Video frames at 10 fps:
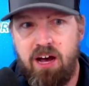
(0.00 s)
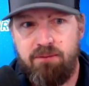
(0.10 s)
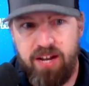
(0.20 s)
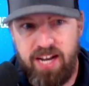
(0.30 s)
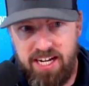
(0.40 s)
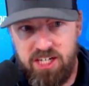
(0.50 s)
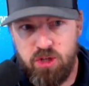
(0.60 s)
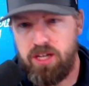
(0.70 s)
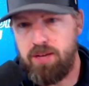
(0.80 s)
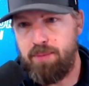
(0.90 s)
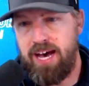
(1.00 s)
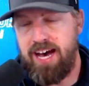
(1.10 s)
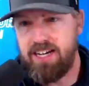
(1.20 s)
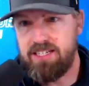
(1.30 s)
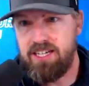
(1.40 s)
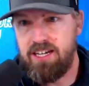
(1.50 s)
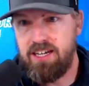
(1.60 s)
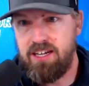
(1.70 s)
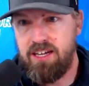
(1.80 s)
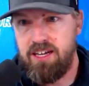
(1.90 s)
a financial impact
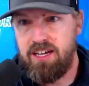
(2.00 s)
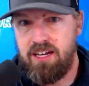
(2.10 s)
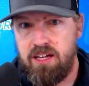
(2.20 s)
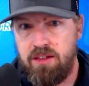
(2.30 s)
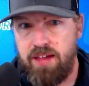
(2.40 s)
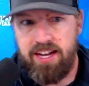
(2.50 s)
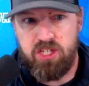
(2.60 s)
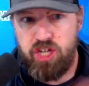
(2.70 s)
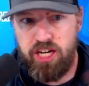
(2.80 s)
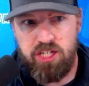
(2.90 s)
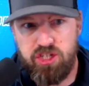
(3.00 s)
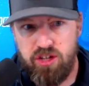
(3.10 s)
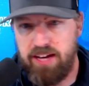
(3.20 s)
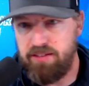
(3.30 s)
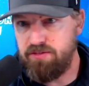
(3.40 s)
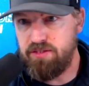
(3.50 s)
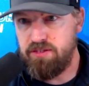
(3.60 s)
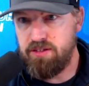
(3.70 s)
that has changed your life.